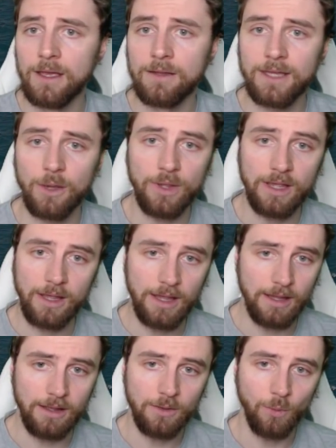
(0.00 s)
Now
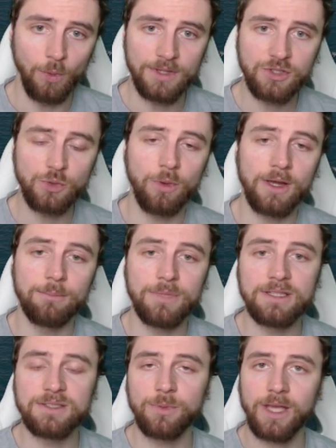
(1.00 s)
121
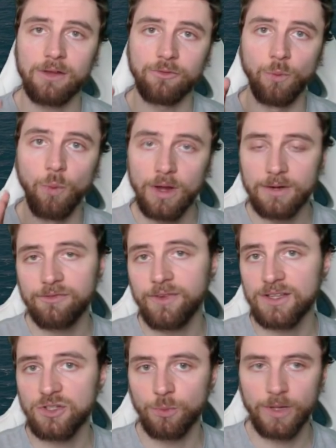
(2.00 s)
means we have one
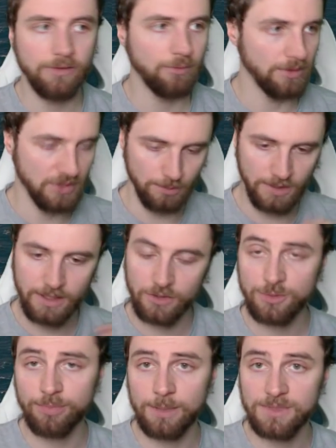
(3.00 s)
fighter wave, assuming air
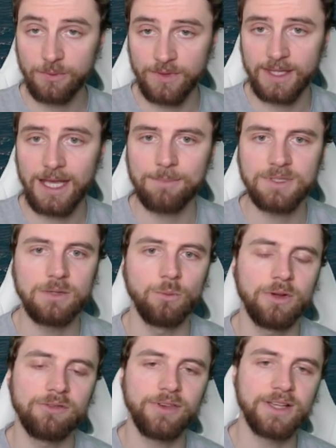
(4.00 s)
supremacy with the captain,
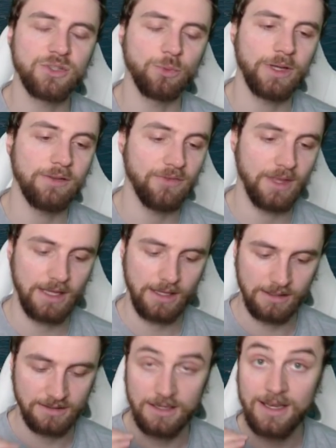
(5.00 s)
one fighter wave that
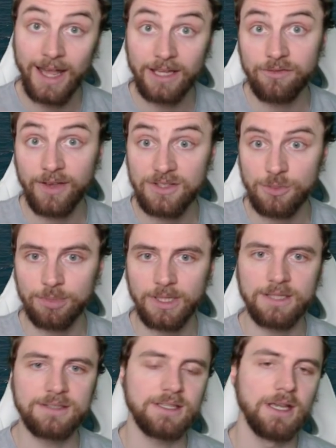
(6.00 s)
has 9 fighter
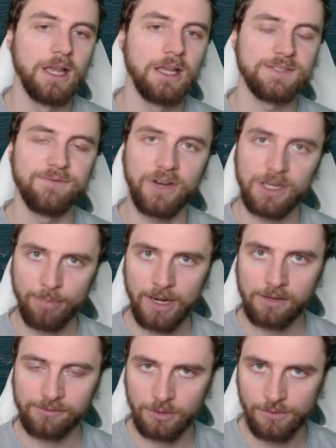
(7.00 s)
planes. It's very
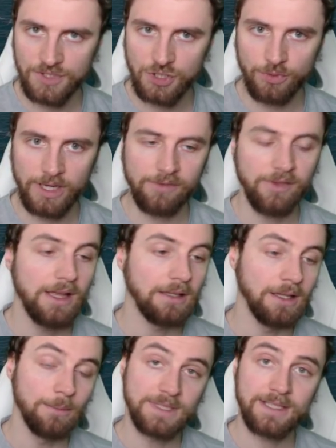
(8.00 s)
powerful on the strafe,
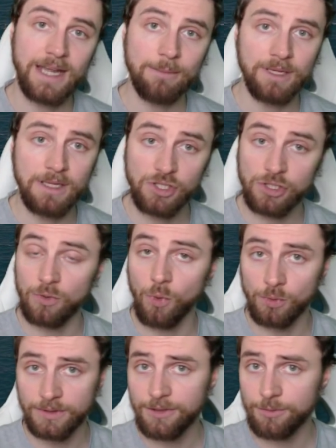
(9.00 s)
limited ammunition,
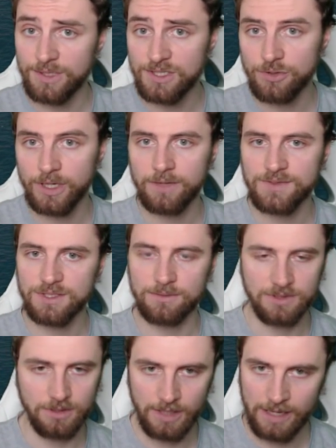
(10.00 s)
only 3 strafes.
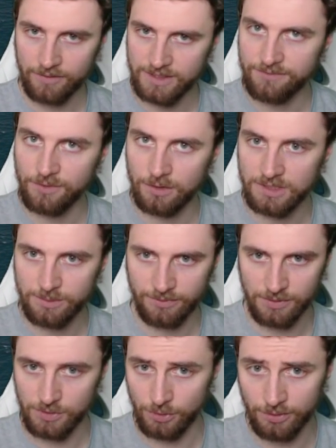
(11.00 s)
It's going to have a difficulty with
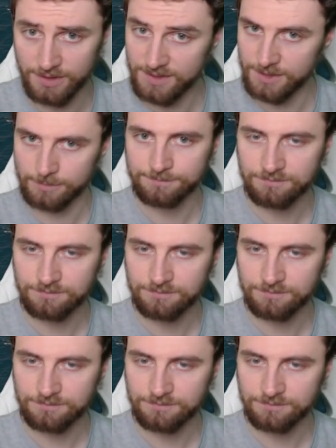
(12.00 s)
endurance.